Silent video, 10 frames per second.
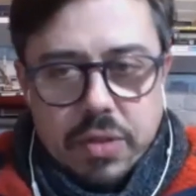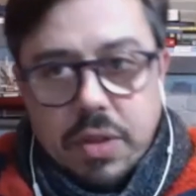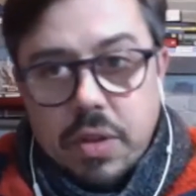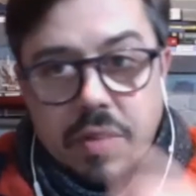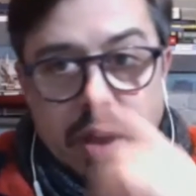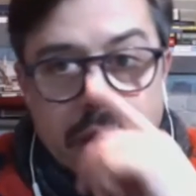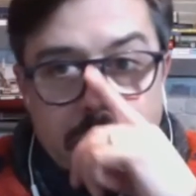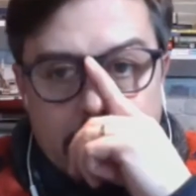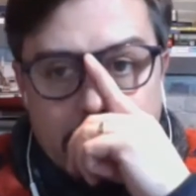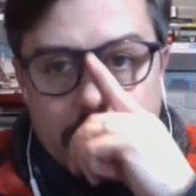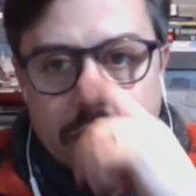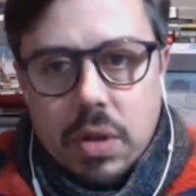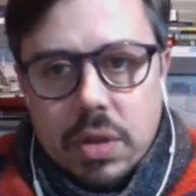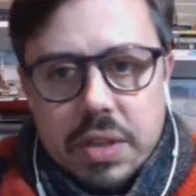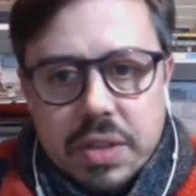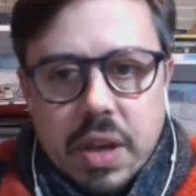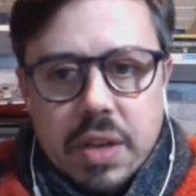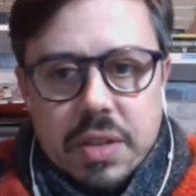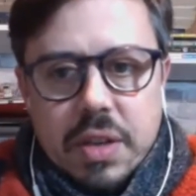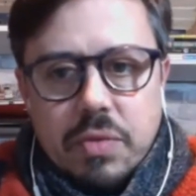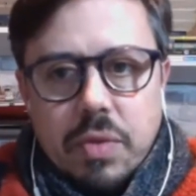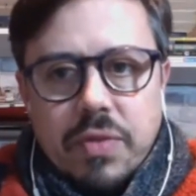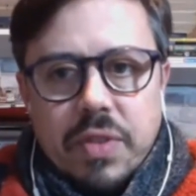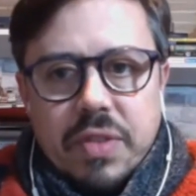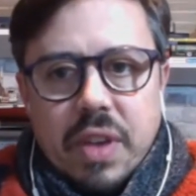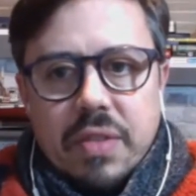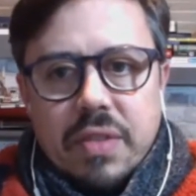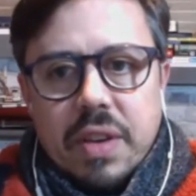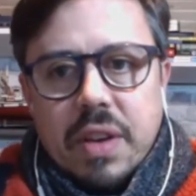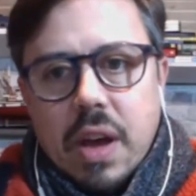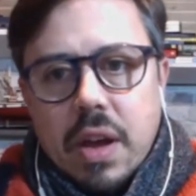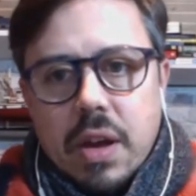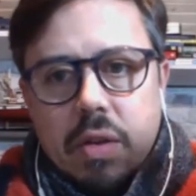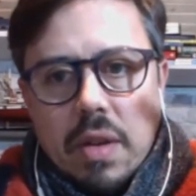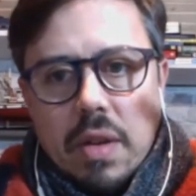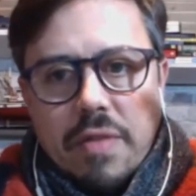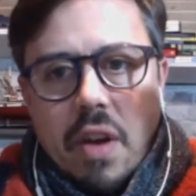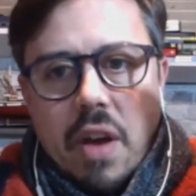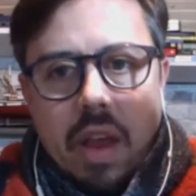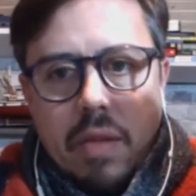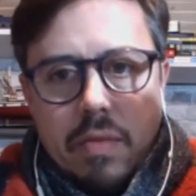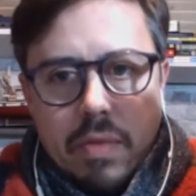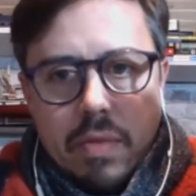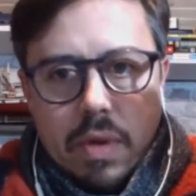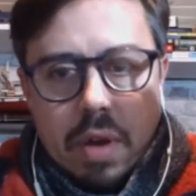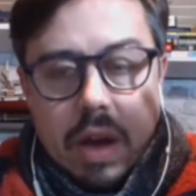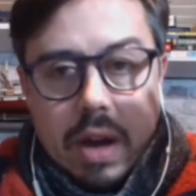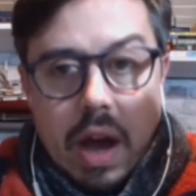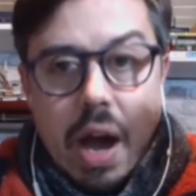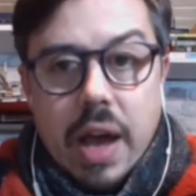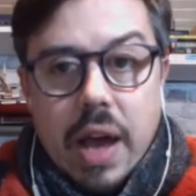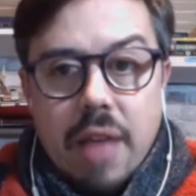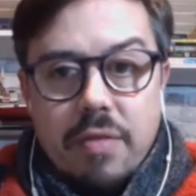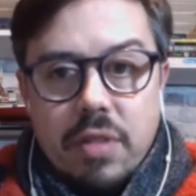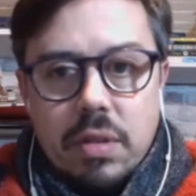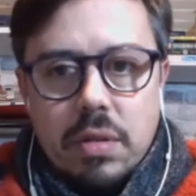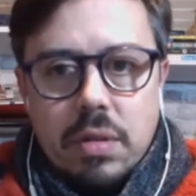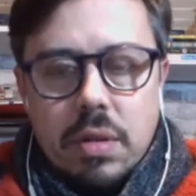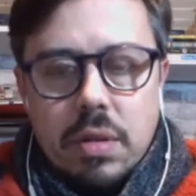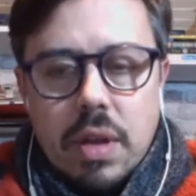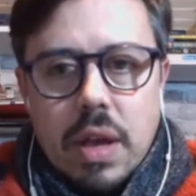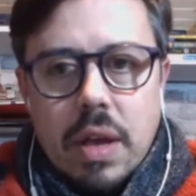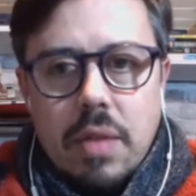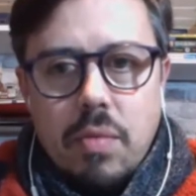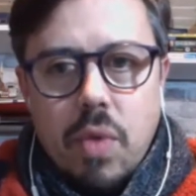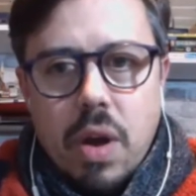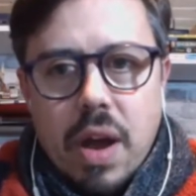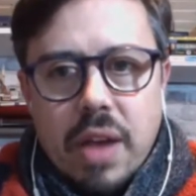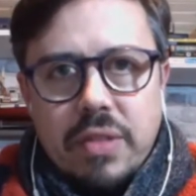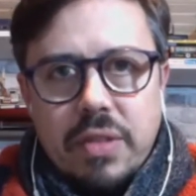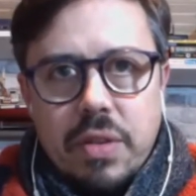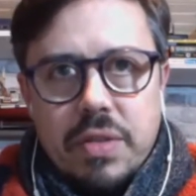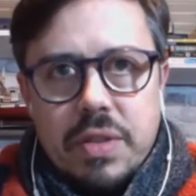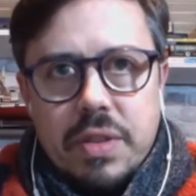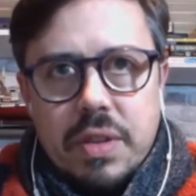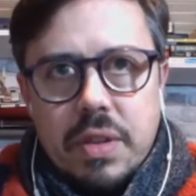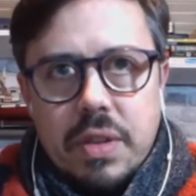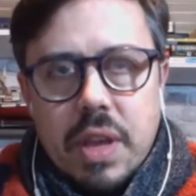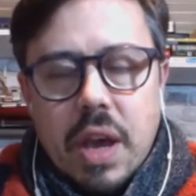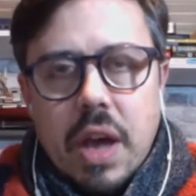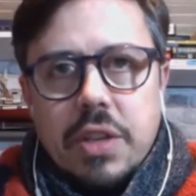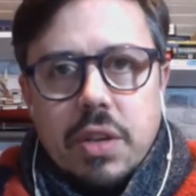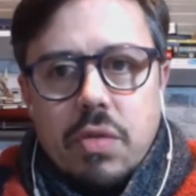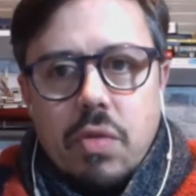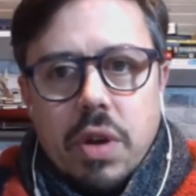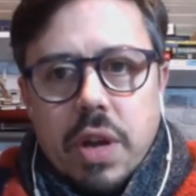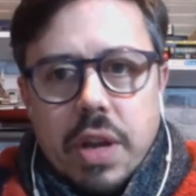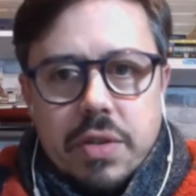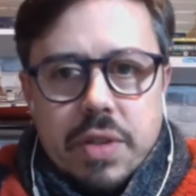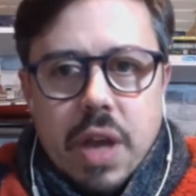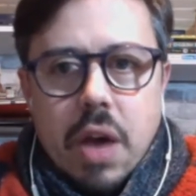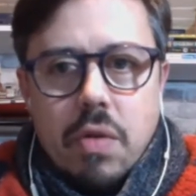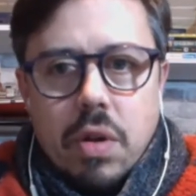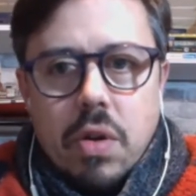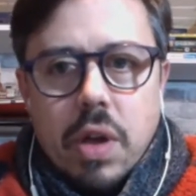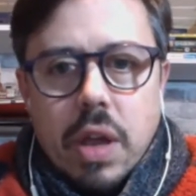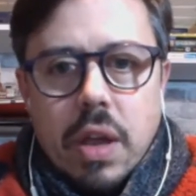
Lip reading: there's, what we've all discussed is, we've discussed it on a high level, whereas there's the IT coordinators now who are going,